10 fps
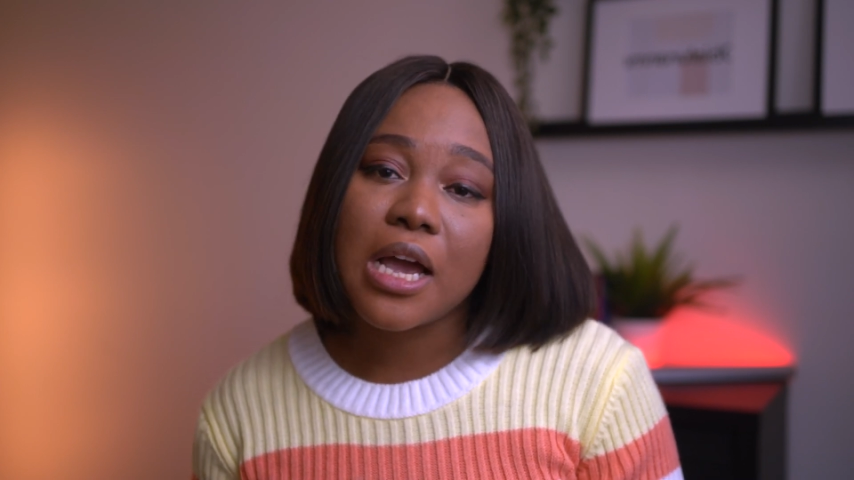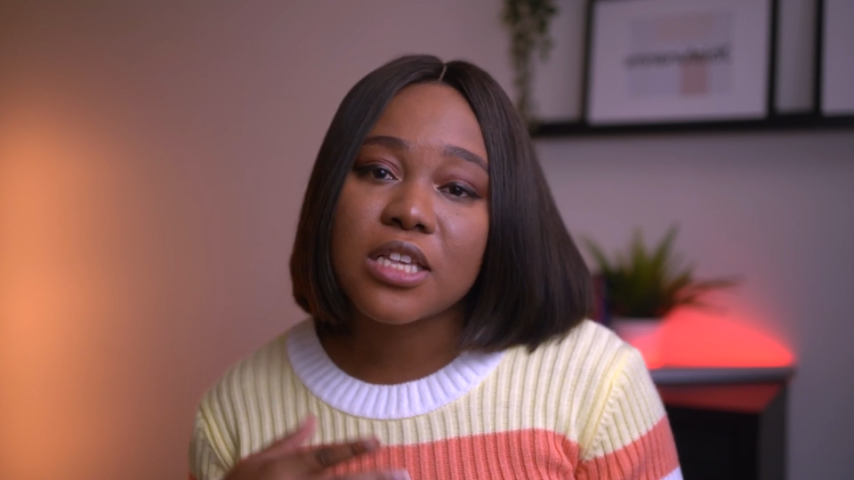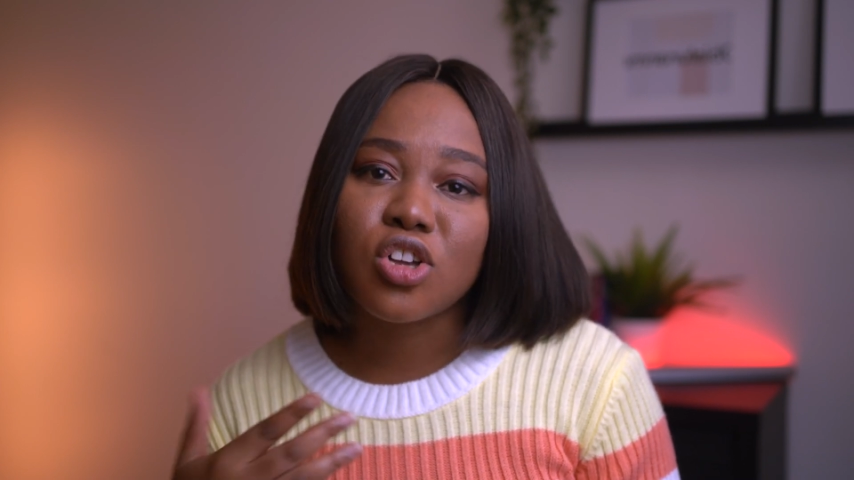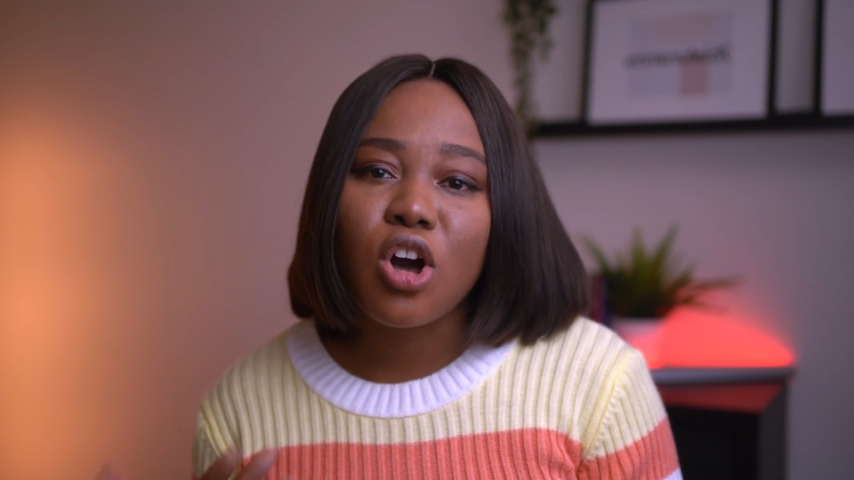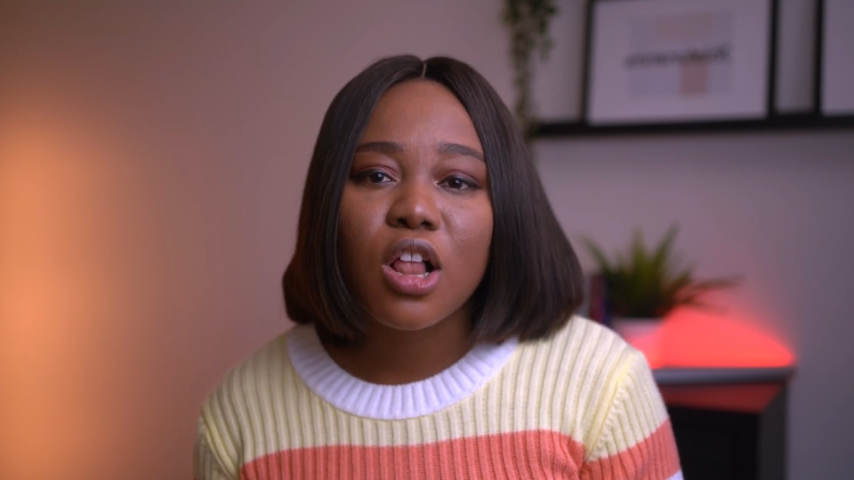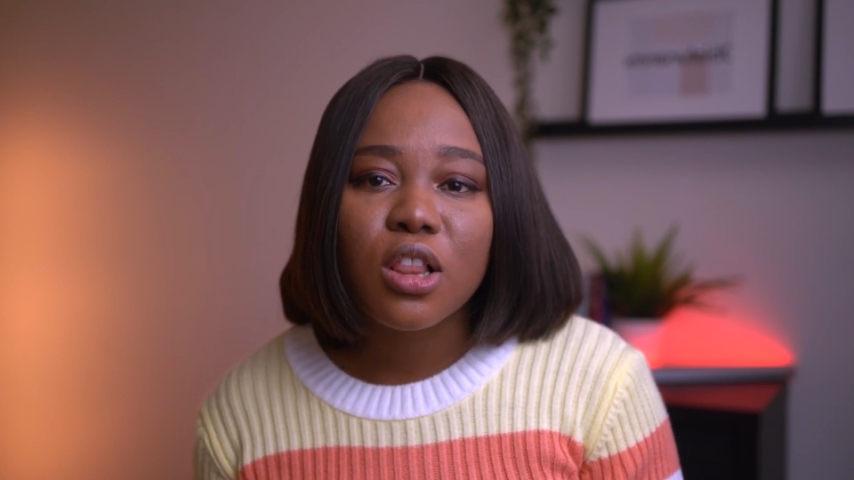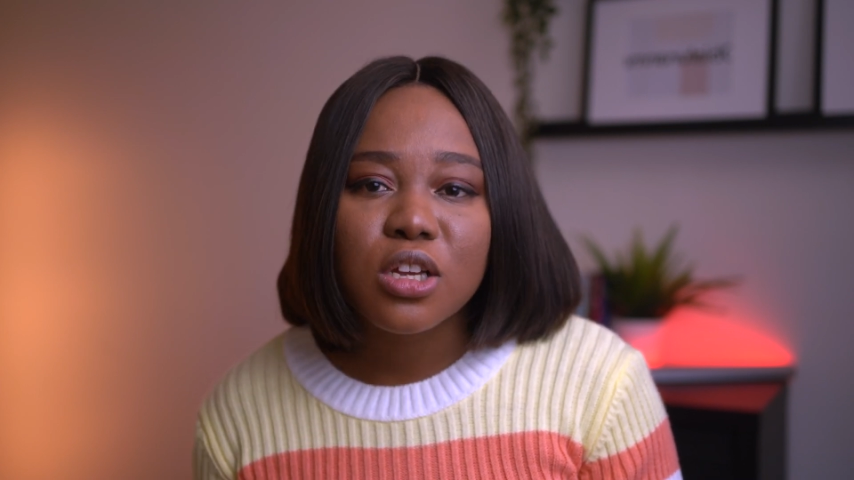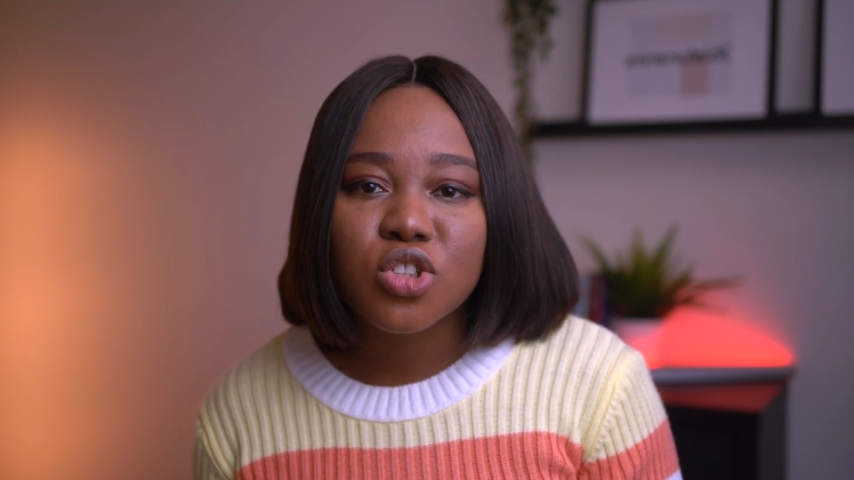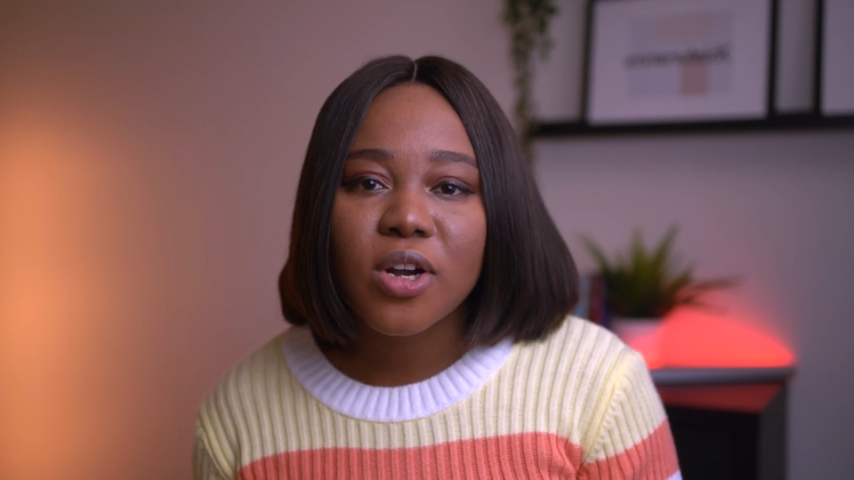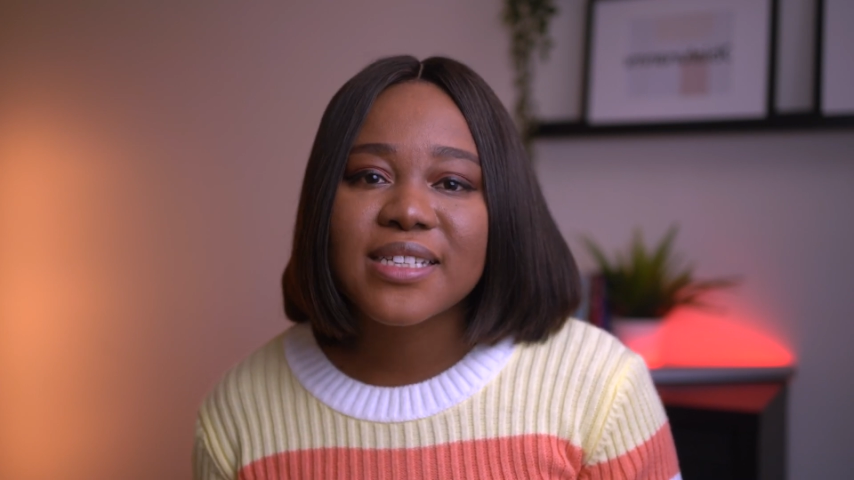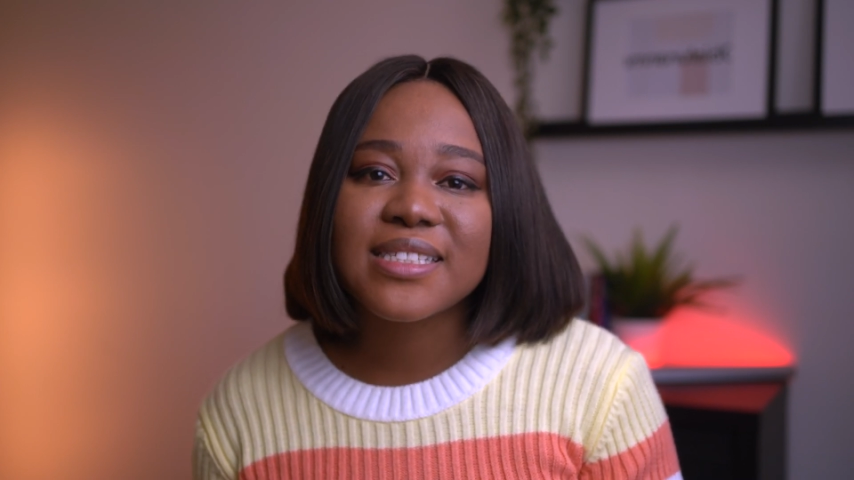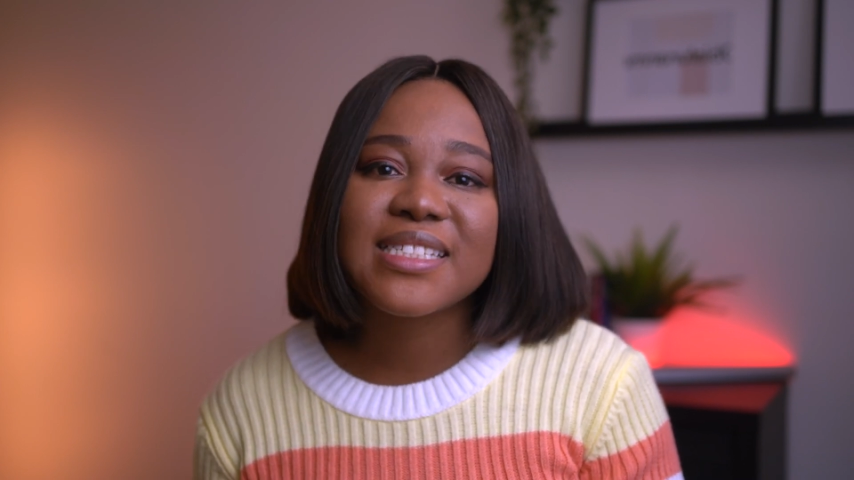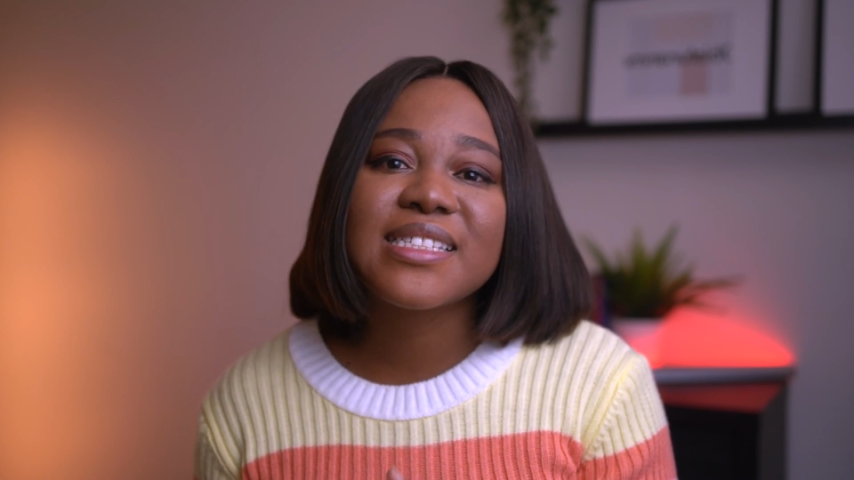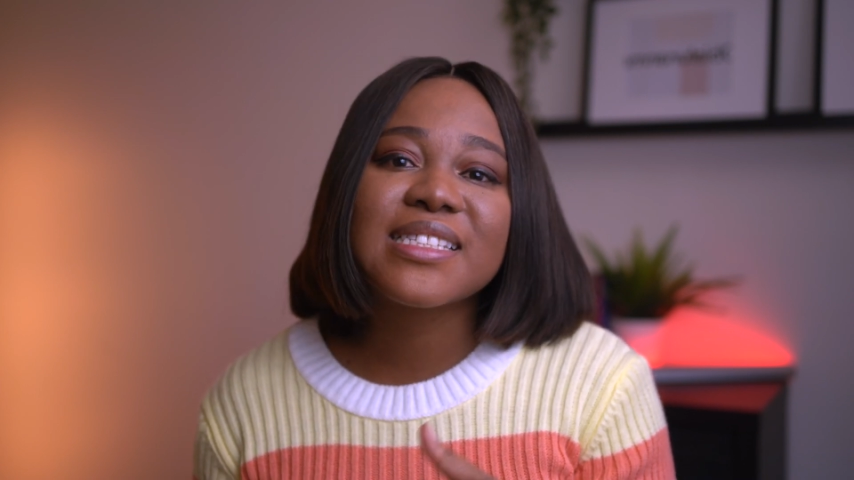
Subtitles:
as color choices,